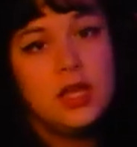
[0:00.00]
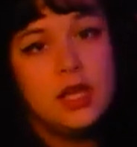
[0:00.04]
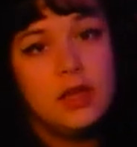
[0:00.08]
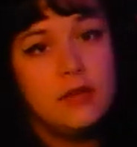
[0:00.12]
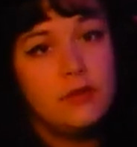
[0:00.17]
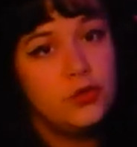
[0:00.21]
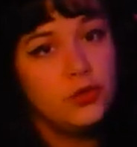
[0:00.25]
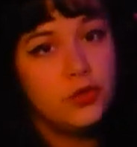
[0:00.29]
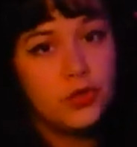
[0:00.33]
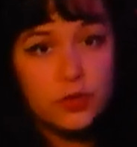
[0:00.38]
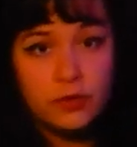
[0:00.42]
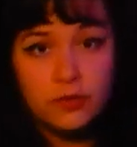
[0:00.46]

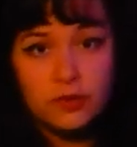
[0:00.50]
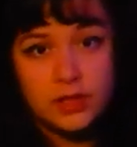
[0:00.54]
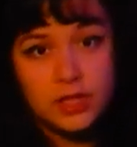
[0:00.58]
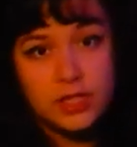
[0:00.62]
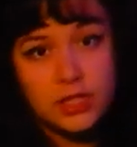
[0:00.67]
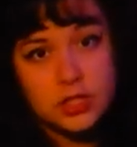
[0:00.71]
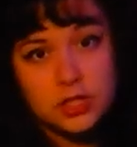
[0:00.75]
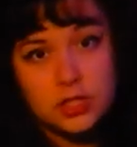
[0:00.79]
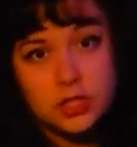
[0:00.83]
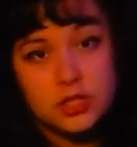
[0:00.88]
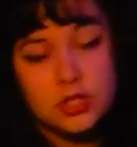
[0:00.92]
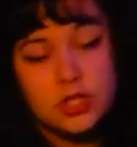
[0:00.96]
If you're in a
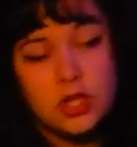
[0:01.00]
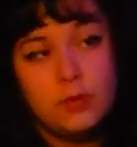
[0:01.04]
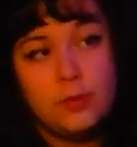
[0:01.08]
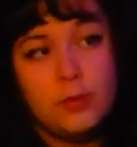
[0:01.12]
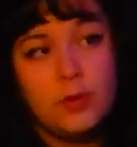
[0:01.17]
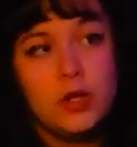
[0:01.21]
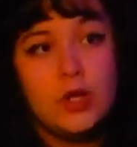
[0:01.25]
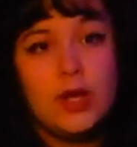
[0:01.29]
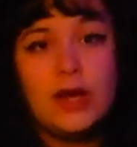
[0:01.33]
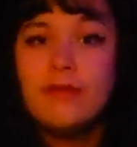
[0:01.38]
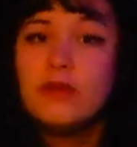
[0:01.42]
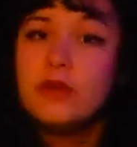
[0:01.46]
relationship,
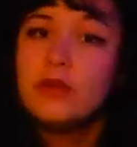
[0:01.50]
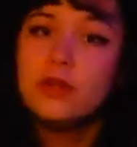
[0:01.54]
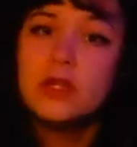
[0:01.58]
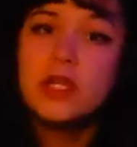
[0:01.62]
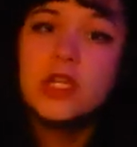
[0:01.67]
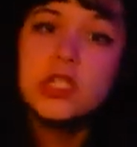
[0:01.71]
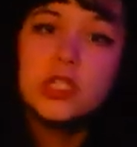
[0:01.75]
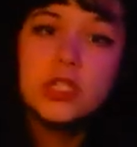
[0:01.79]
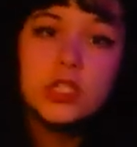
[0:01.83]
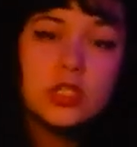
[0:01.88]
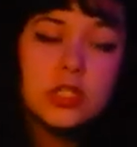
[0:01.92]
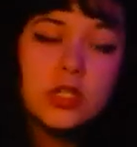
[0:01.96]
are you having
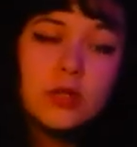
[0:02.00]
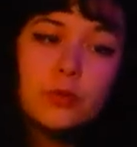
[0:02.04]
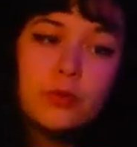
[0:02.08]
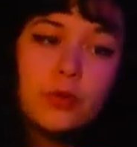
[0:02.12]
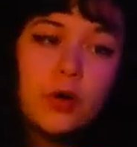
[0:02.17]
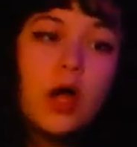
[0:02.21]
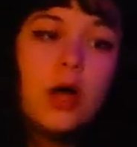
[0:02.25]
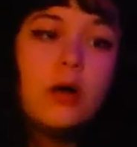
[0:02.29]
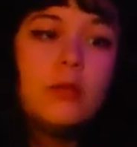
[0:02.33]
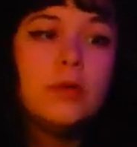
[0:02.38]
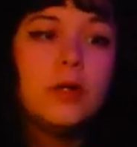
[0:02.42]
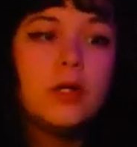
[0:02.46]
relationship
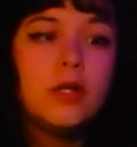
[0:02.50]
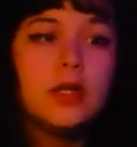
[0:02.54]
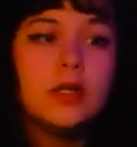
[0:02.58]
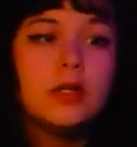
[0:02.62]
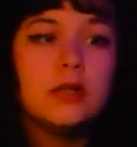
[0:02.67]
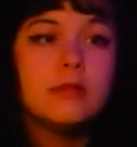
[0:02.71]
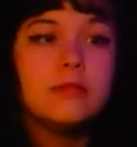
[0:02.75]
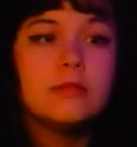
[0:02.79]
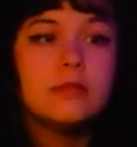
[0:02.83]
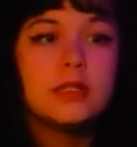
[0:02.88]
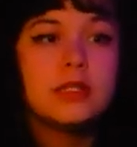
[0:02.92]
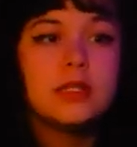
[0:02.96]

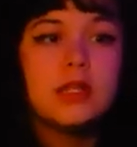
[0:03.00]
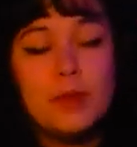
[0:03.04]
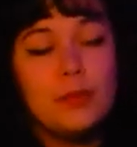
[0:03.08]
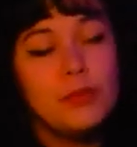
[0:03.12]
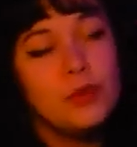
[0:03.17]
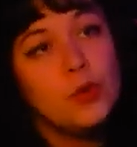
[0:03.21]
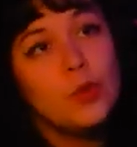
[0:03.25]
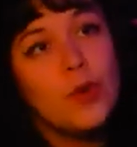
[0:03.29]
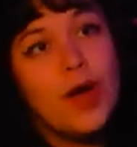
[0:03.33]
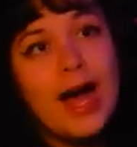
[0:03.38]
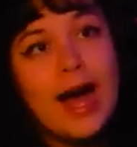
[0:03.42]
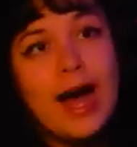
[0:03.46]
problems?
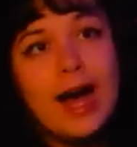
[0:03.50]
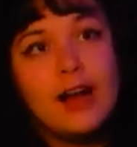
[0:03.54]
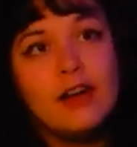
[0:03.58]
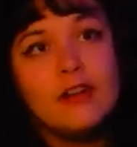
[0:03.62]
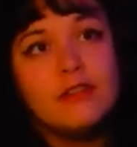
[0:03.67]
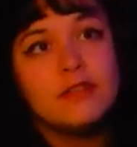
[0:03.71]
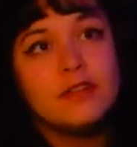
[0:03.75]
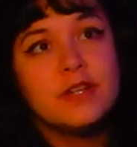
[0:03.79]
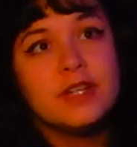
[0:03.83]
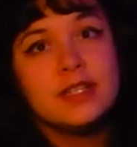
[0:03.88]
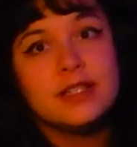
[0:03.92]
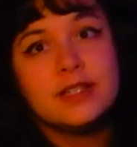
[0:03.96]
Maybe you
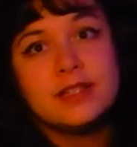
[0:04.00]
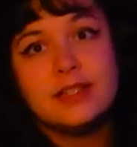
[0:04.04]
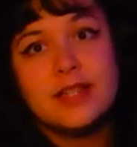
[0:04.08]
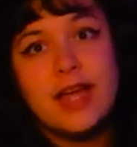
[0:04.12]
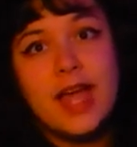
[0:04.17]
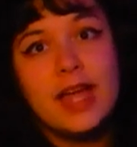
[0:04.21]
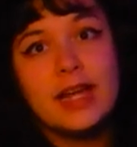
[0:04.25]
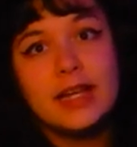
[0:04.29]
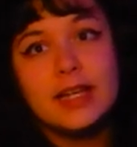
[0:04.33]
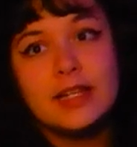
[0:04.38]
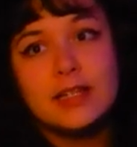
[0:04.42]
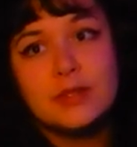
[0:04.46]
have a
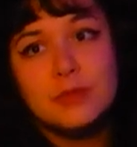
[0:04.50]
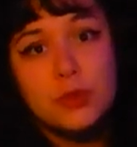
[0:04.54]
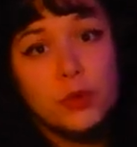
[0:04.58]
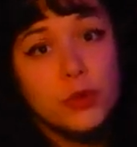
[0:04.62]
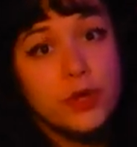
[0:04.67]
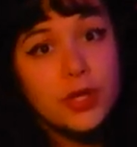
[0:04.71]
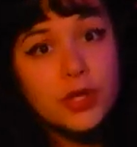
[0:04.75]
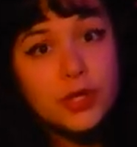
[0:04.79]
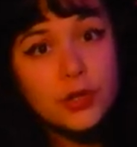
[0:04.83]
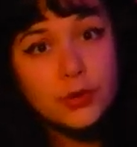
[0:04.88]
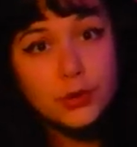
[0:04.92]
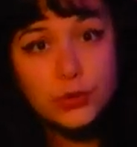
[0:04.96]
stagnant
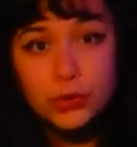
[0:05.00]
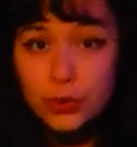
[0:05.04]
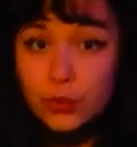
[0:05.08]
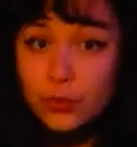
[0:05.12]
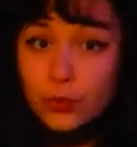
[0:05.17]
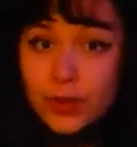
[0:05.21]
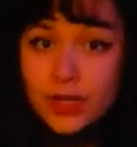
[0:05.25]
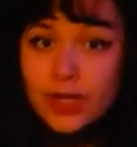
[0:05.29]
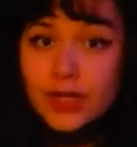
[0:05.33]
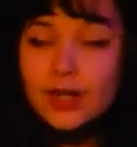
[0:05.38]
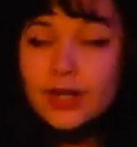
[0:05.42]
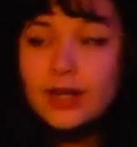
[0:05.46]
point in your
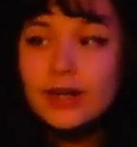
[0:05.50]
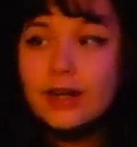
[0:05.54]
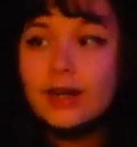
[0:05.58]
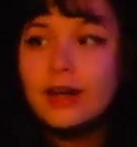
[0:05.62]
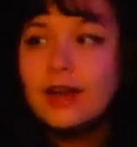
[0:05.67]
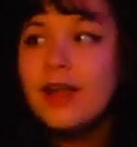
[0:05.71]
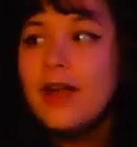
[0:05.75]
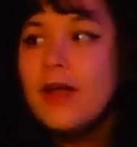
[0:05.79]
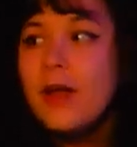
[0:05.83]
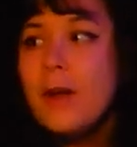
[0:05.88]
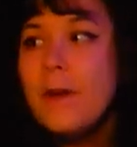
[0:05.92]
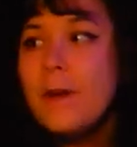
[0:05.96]

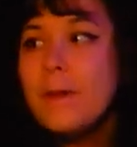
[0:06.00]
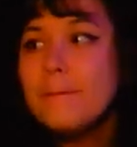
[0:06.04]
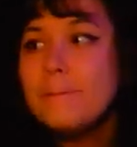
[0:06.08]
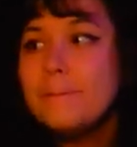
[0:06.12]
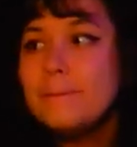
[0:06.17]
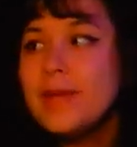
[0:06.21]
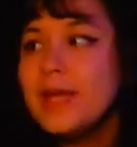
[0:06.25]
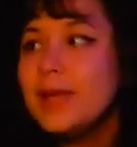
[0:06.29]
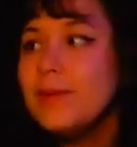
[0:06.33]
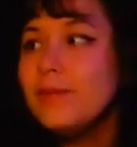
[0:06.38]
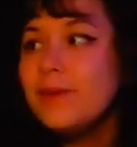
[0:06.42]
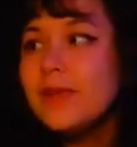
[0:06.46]
career.
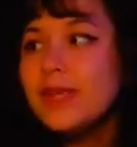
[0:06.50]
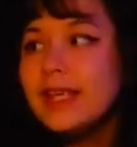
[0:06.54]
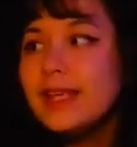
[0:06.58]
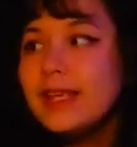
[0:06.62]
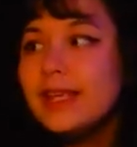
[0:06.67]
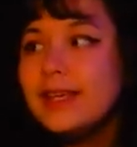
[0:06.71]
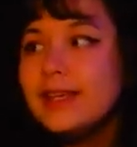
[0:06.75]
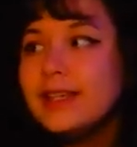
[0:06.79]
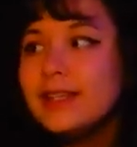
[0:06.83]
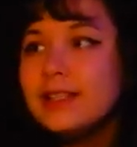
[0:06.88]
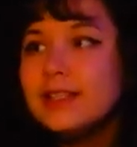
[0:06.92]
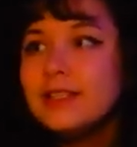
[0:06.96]

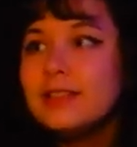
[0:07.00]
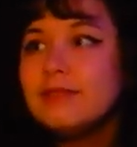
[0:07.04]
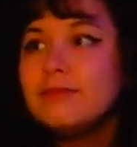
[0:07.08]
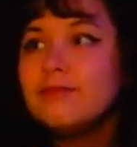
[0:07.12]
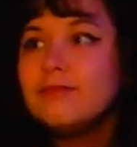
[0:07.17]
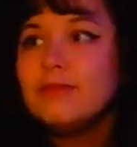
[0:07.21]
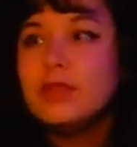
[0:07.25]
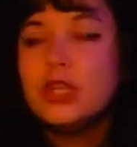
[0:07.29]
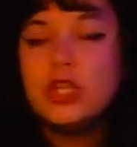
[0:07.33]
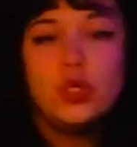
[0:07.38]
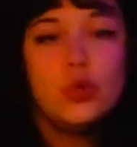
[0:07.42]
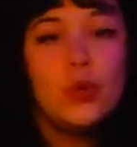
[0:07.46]
Maybe
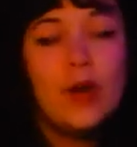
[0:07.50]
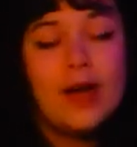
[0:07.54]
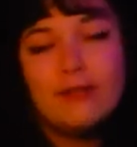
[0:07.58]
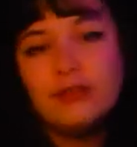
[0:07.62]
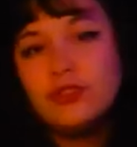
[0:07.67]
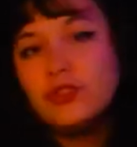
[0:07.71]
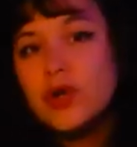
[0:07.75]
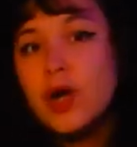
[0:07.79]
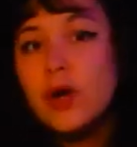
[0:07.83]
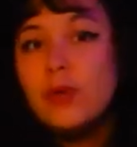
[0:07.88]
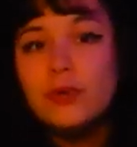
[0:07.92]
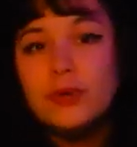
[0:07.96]
you have
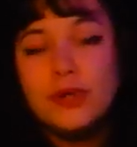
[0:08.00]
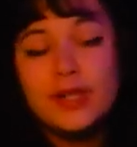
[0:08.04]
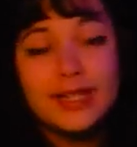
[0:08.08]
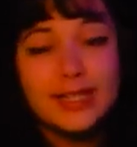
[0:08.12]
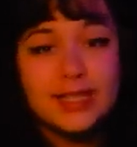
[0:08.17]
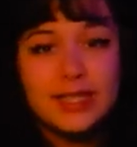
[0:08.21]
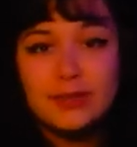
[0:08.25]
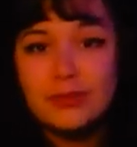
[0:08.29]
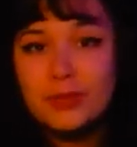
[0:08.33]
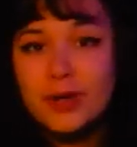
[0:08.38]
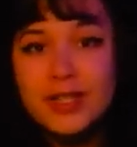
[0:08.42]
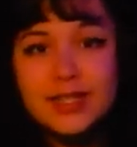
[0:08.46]
trouble
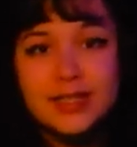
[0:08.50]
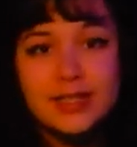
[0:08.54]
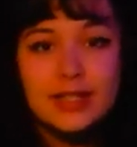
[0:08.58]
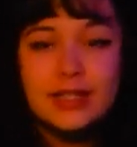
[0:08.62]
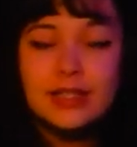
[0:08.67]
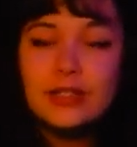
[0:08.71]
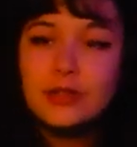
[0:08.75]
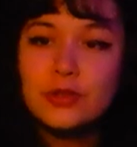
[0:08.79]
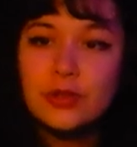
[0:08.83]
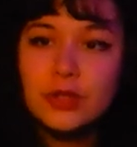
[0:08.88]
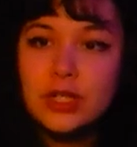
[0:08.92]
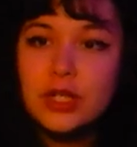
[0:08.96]

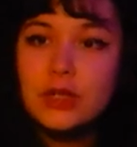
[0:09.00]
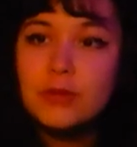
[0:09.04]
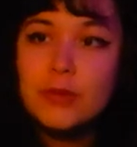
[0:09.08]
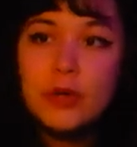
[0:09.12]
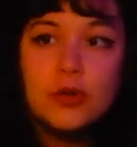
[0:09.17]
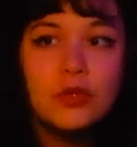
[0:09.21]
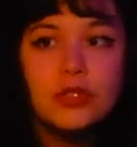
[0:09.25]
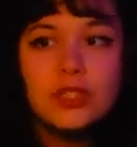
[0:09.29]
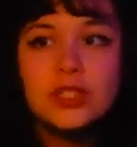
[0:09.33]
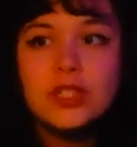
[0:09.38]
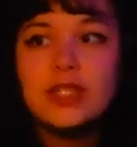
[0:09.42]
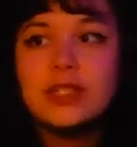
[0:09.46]
expressing certain
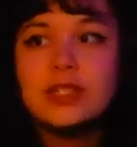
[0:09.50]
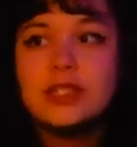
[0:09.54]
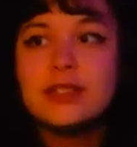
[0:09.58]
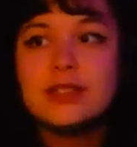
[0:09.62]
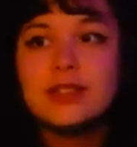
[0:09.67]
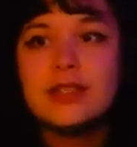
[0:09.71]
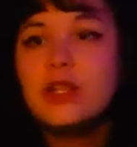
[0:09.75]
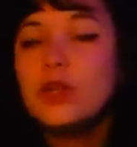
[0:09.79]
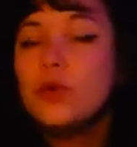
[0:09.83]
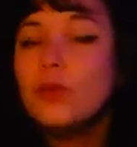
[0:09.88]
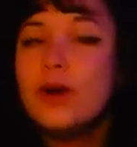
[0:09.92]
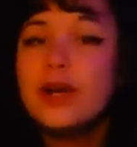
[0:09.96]
emotions
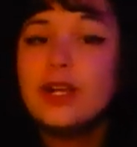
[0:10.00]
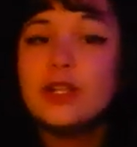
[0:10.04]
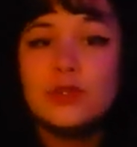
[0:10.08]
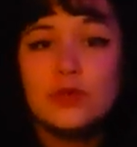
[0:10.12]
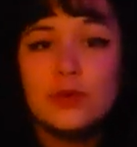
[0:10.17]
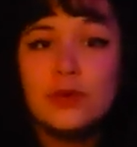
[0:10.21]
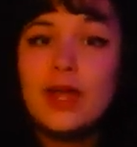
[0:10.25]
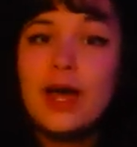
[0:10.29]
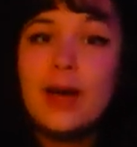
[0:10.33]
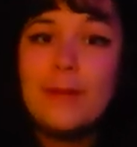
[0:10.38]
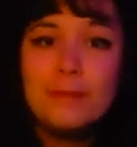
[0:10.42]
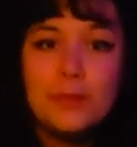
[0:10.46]
and you want to
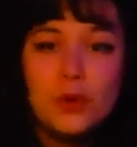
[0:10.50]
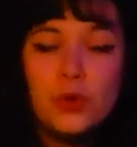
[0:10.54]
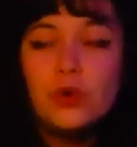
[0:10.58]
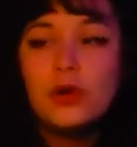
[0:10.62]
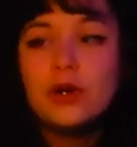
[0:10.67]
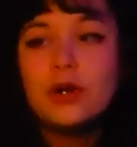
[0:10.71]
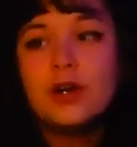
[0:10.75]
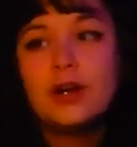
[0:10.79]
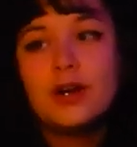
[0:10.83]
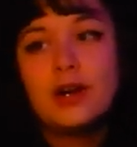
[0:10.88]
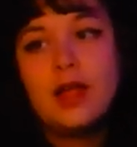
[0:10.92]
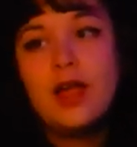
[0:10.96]
do that
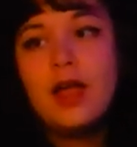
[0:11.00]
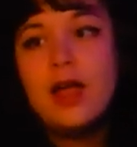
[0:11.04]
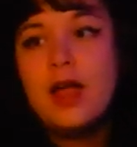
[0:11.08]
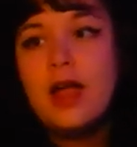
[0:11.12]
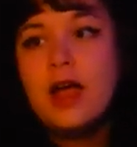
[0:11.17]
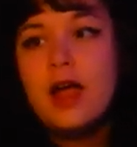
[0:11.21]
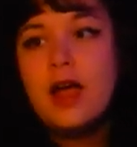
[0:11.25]
more.